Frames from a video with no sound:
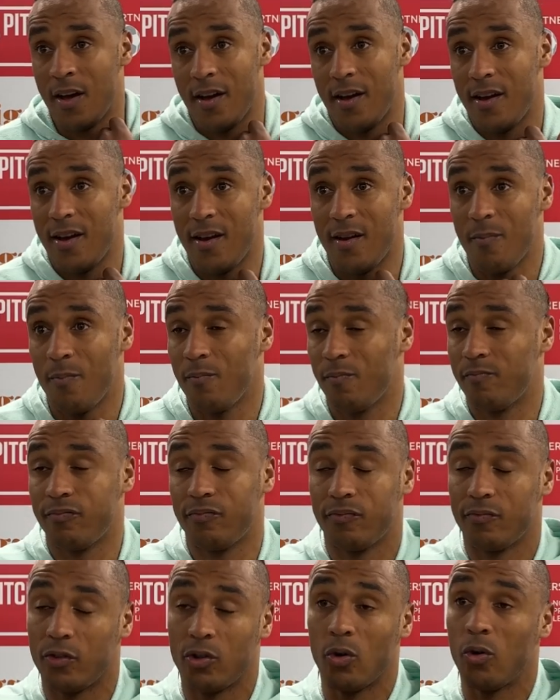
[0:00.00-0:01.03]
Um,
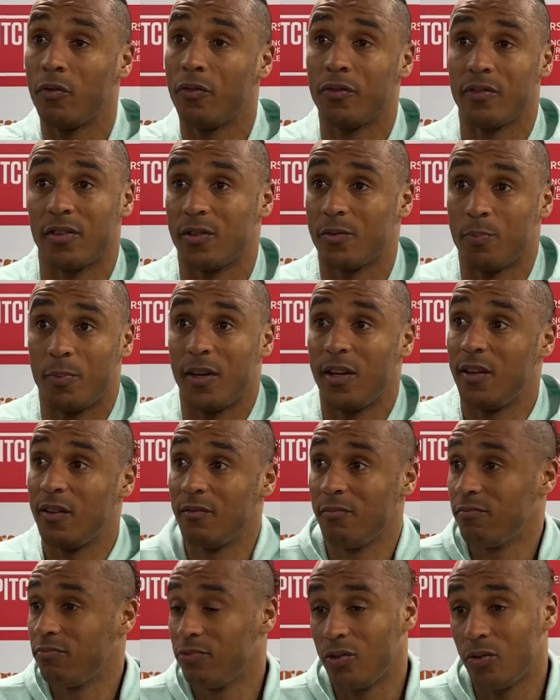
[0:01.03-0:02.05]
Duff's has been
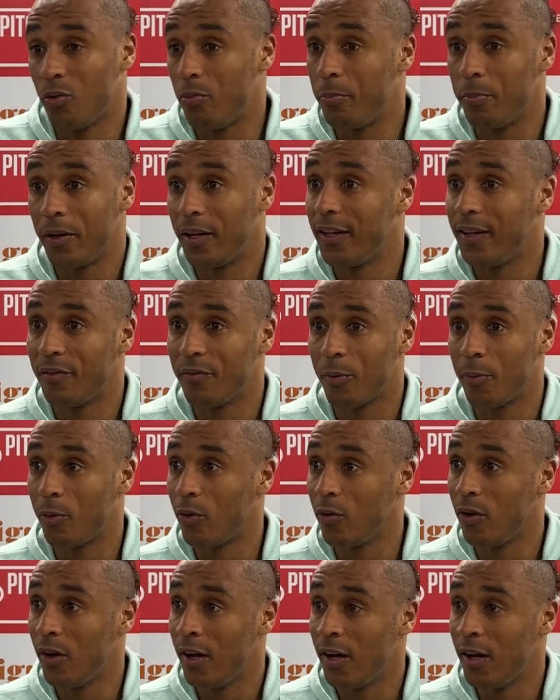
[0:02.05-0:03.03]
unbelievable.